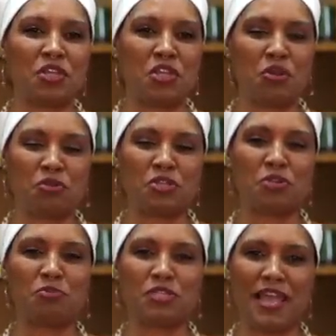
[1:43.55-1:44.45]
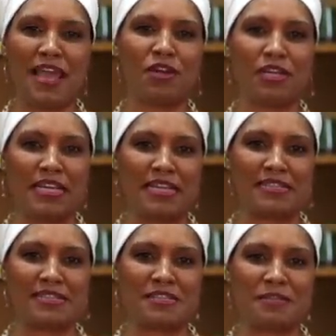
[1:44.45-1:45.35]
YouTube channel
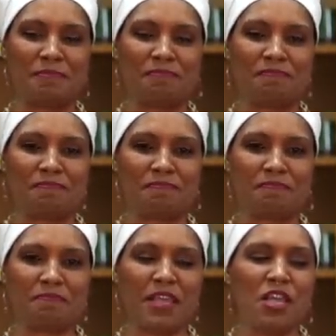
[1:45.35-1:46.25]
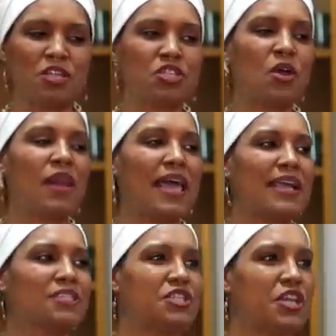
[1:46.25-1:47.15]
list. So
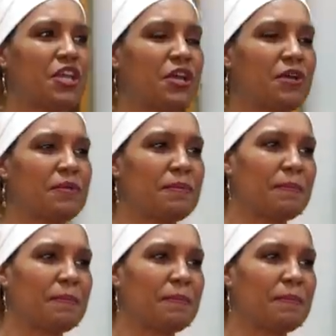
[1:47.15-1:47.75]
last year,